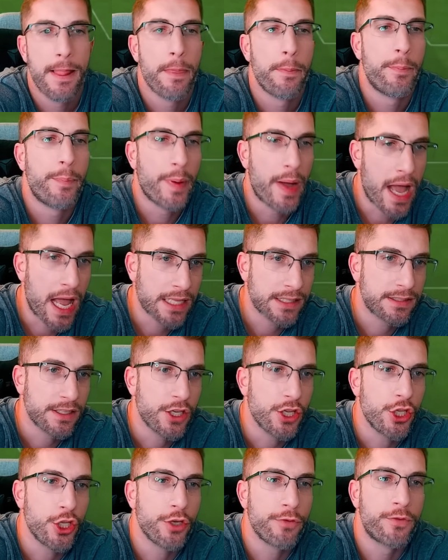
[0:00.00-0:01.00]
But
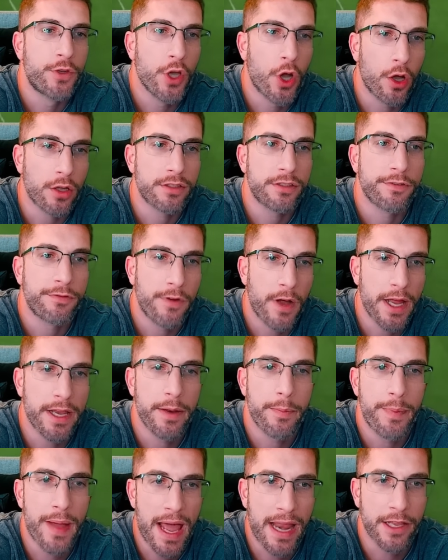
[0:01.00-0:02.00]
you've got to find
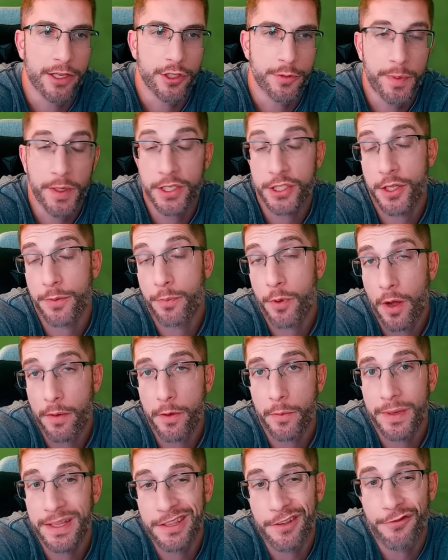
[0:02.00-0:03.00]
a balance, because the
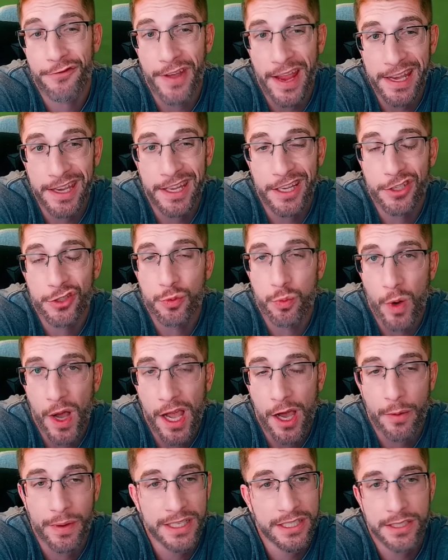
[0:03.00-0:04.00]
problem with defending as
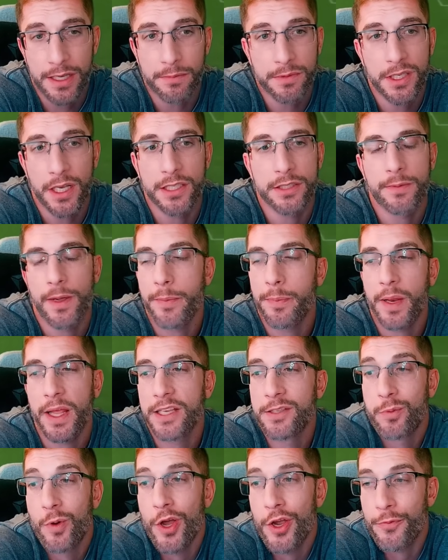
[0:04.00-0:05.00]
well is sometimes my
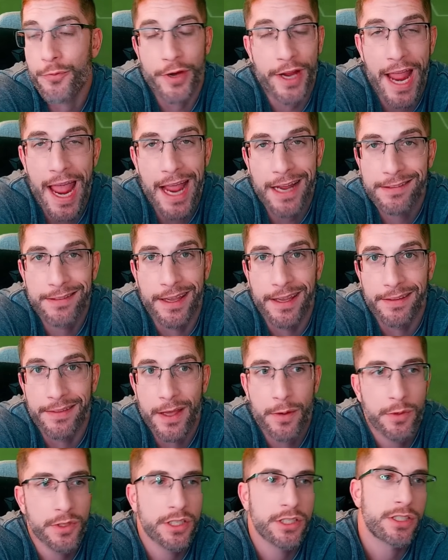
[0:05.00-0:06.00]
players weren't reacting.
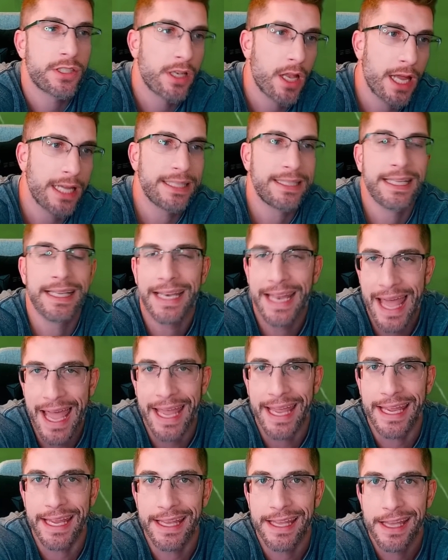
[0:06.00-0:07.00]
There was a slight
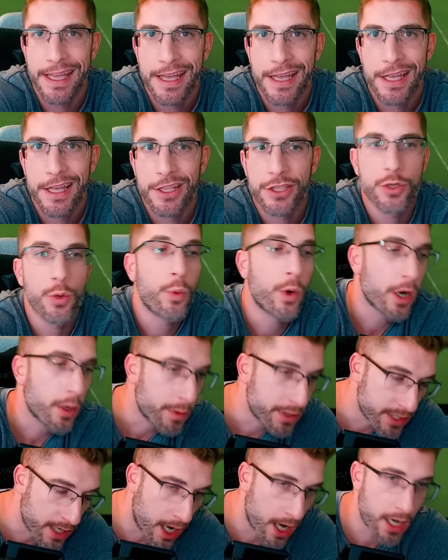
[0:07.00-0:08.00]
delay to what I
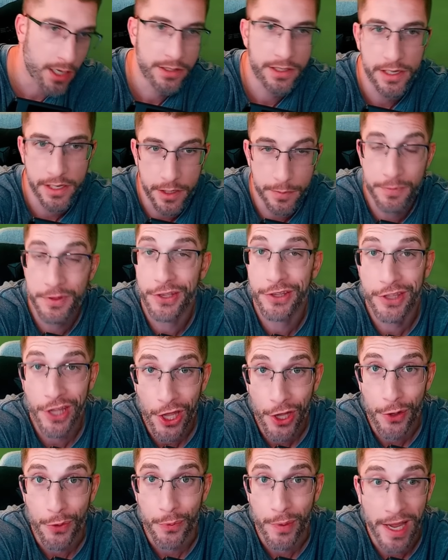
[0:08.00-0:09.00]
was asking him to
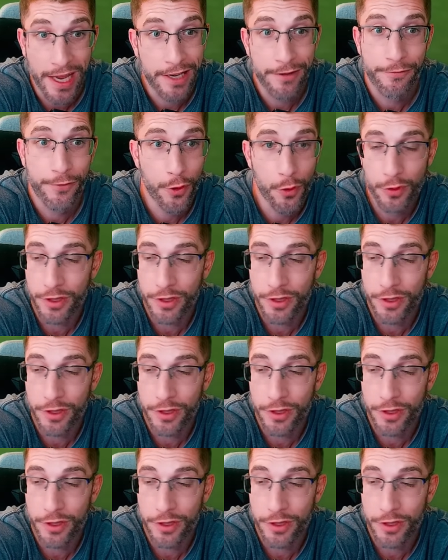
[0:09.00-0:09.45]
do. And if you're